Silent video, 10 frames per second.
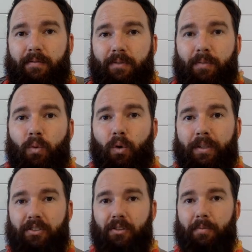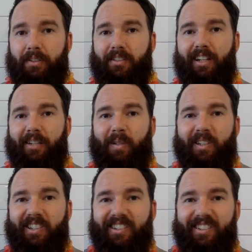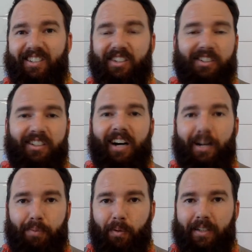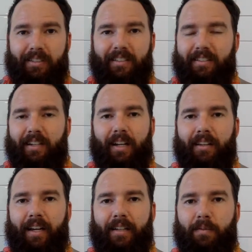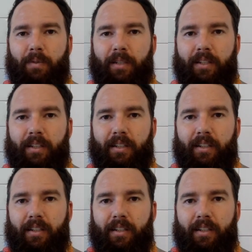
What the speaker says: the more we do them, it's not like we earn God points. It's not like we